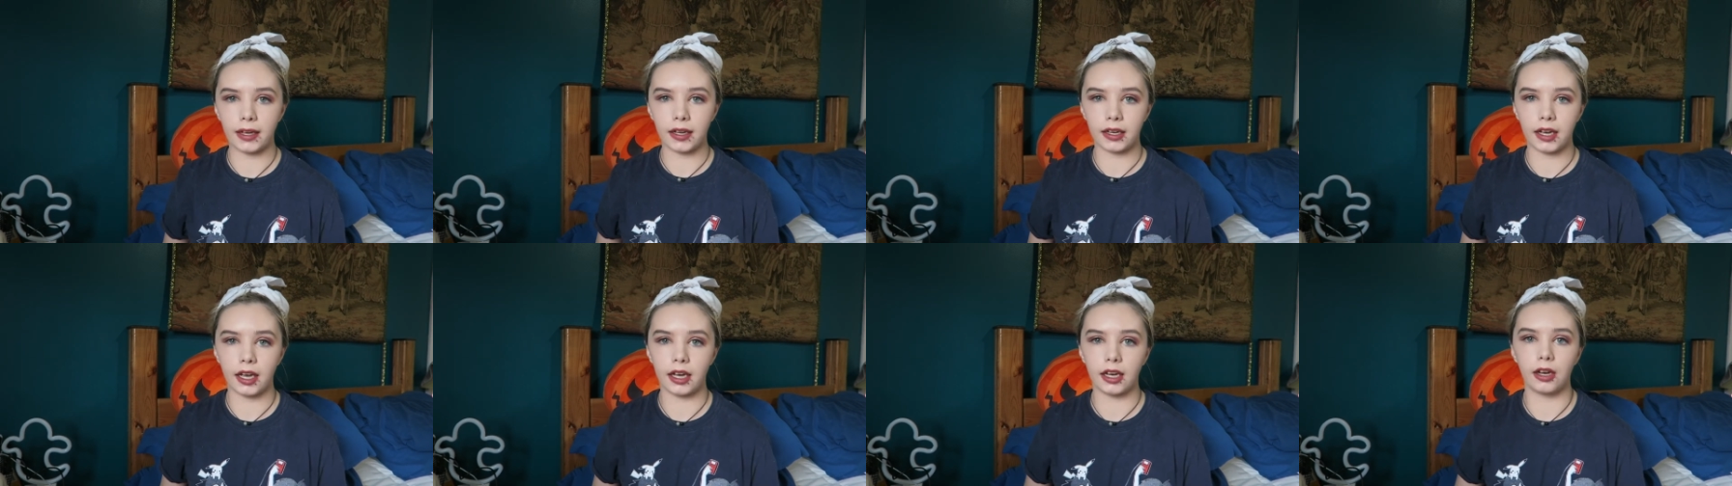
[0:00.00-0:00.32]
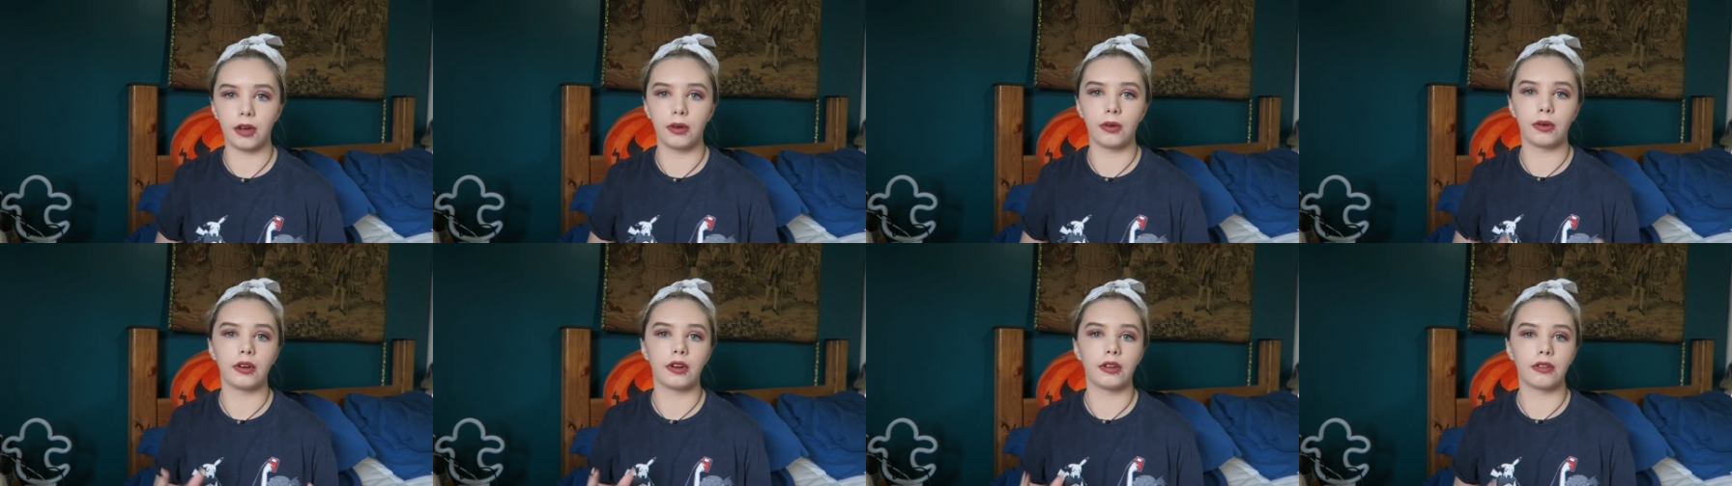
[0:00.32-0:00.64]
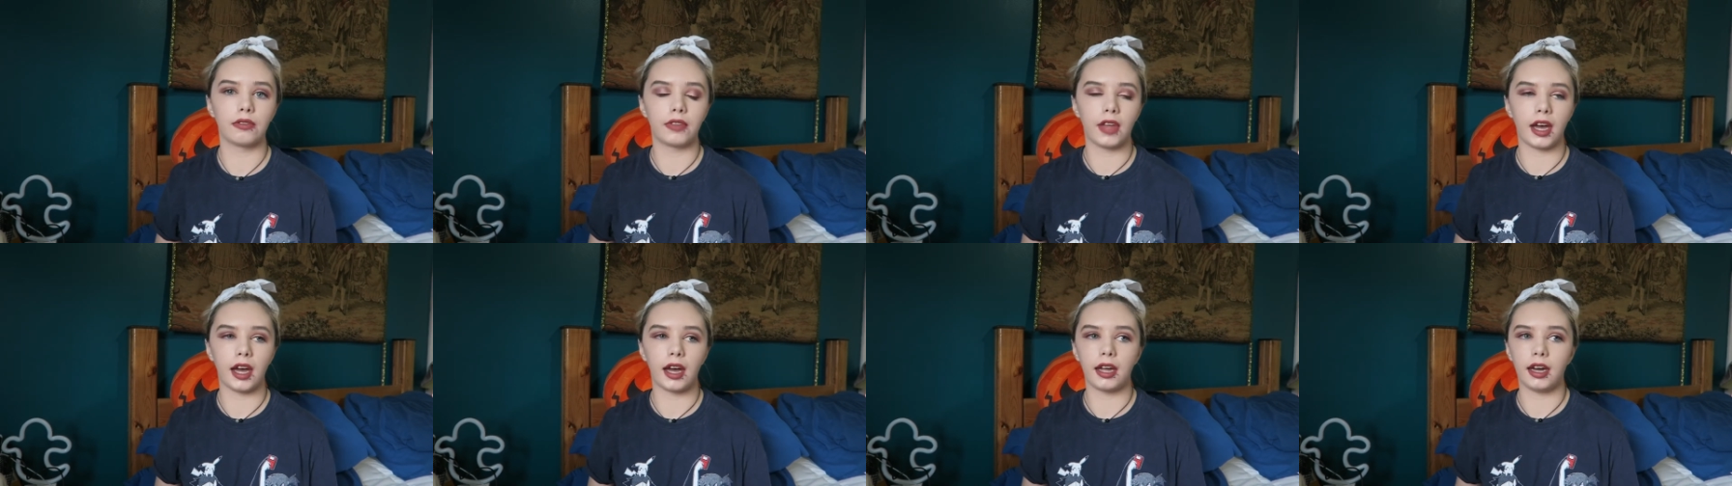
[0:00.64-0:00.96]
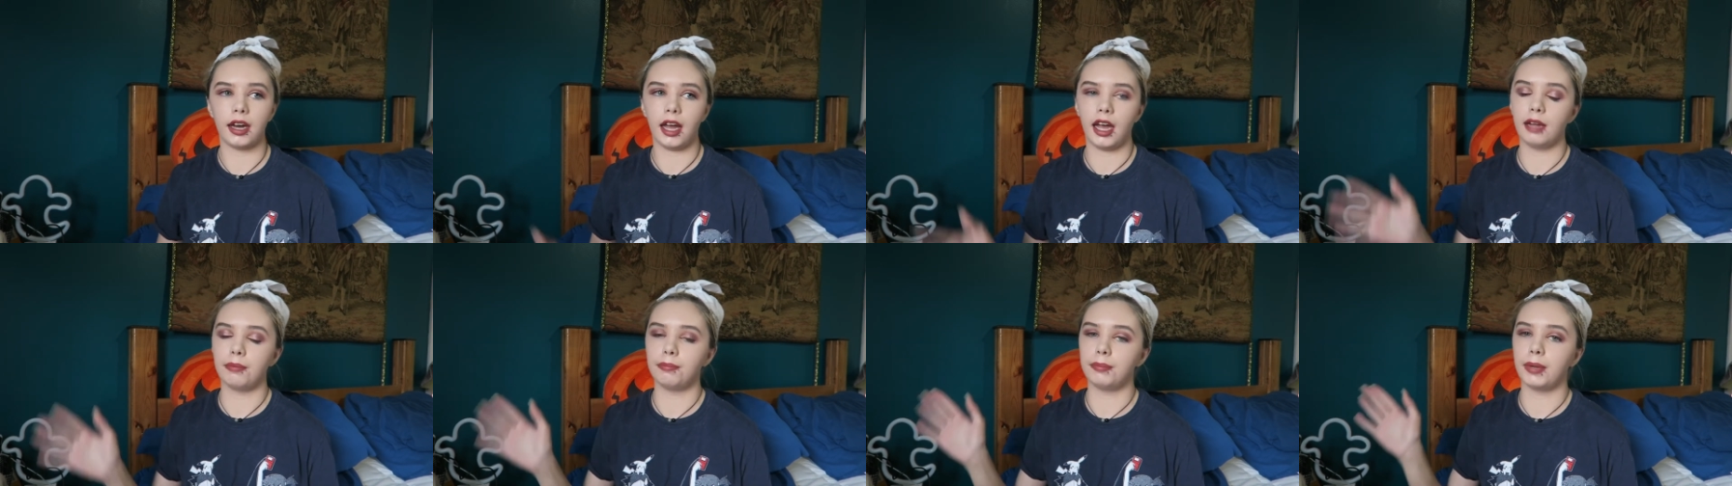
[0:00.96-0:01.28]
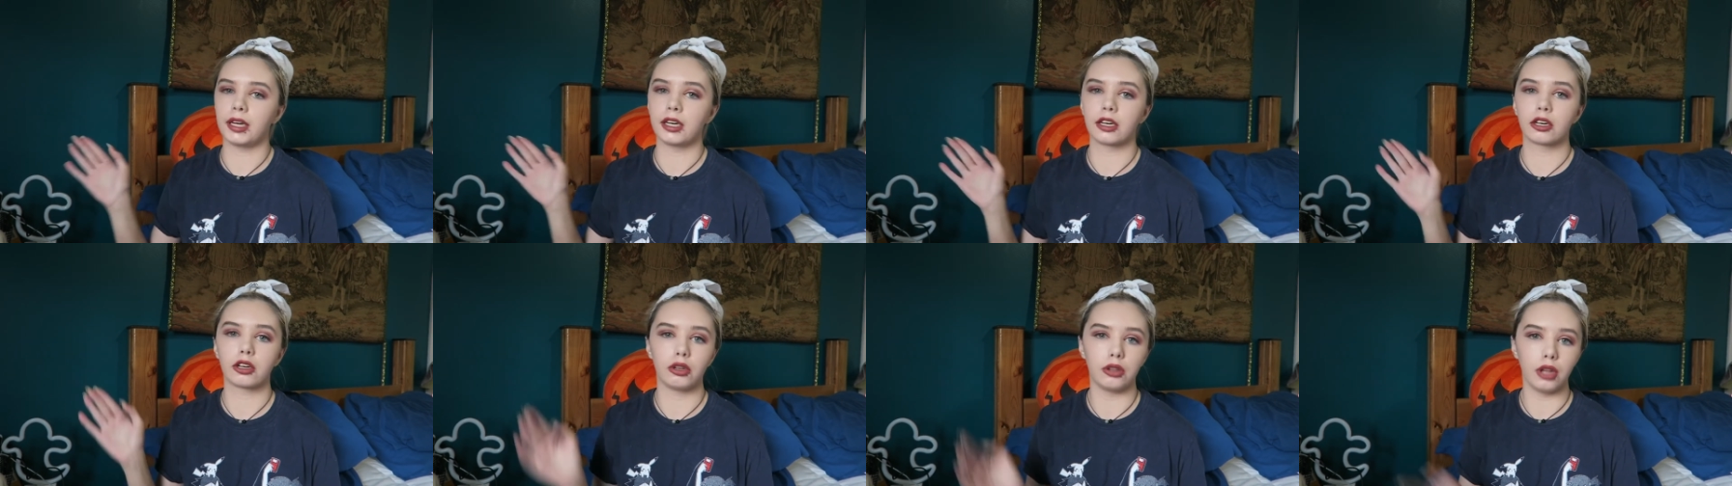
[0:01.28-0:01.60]
account that had
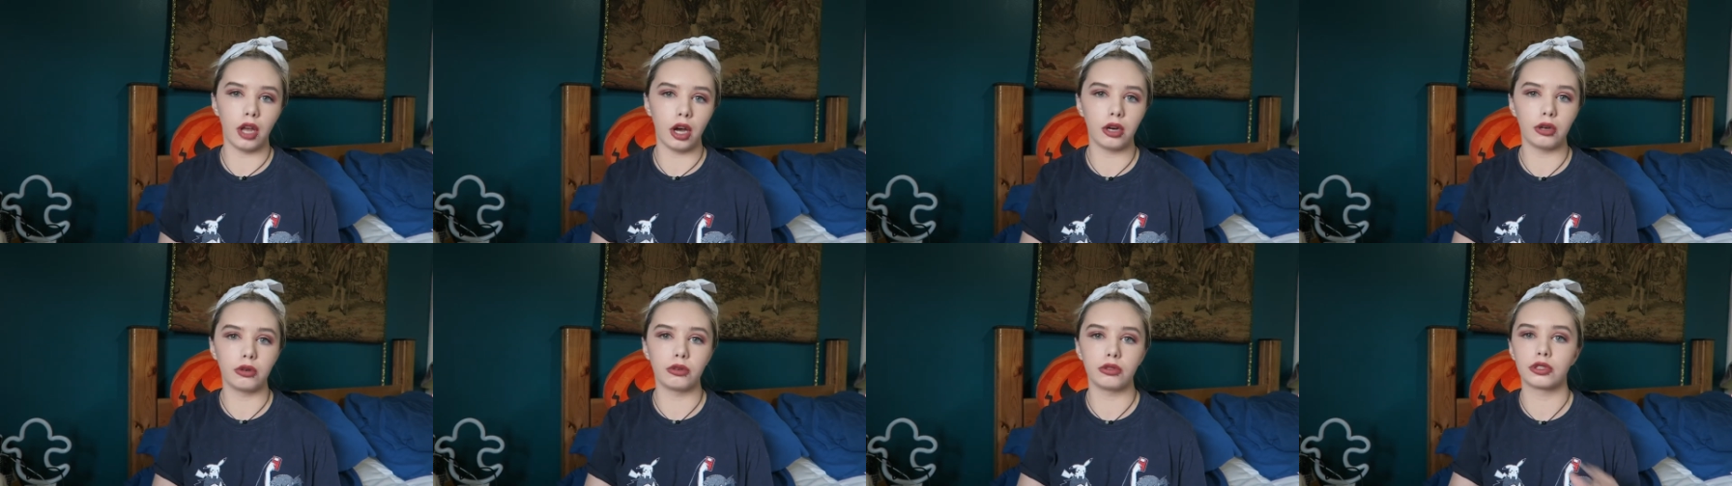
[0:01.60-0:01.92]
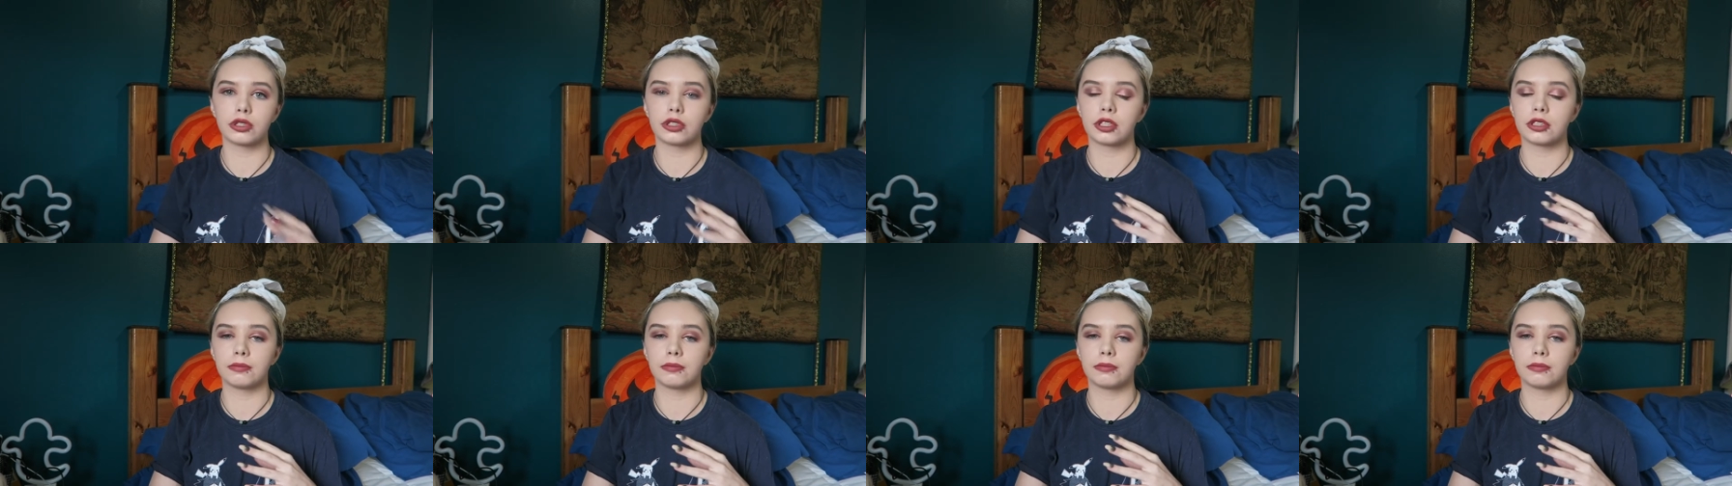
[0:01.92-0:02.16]
been closed